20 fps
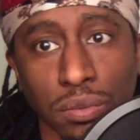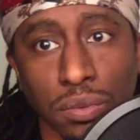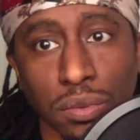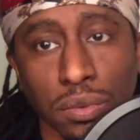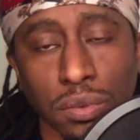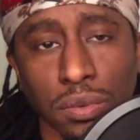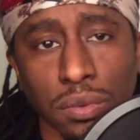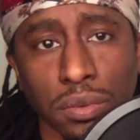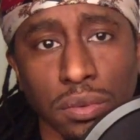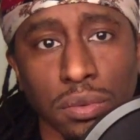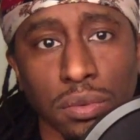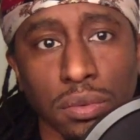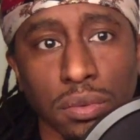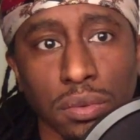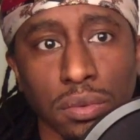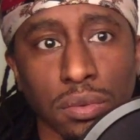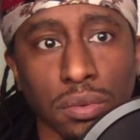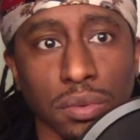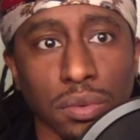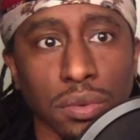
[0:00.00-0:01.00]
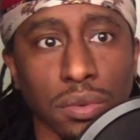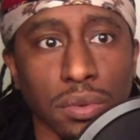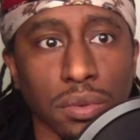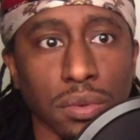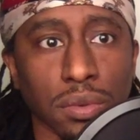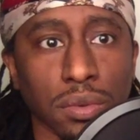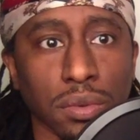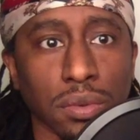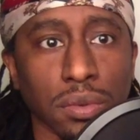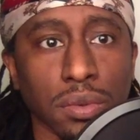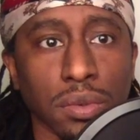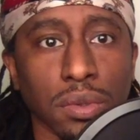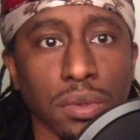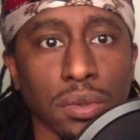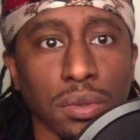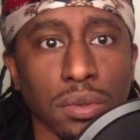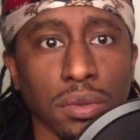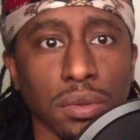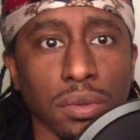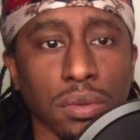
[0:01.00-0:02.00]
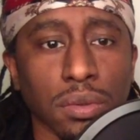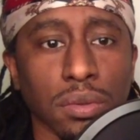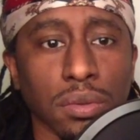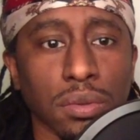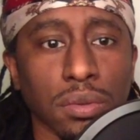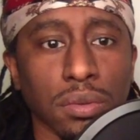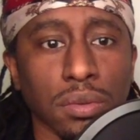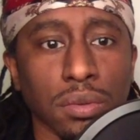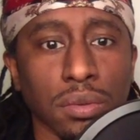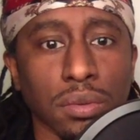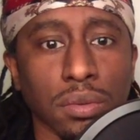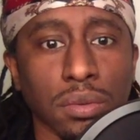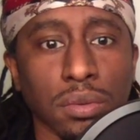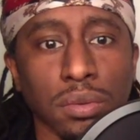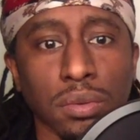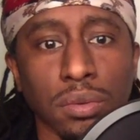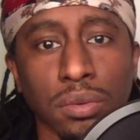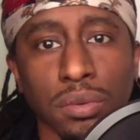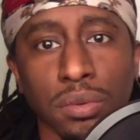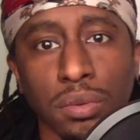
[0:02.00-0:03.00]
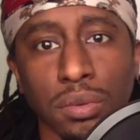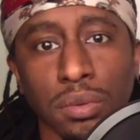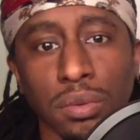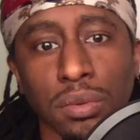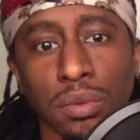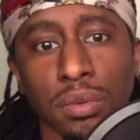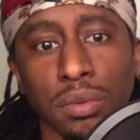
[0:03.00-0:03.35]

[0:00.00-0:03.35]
Nothing is said.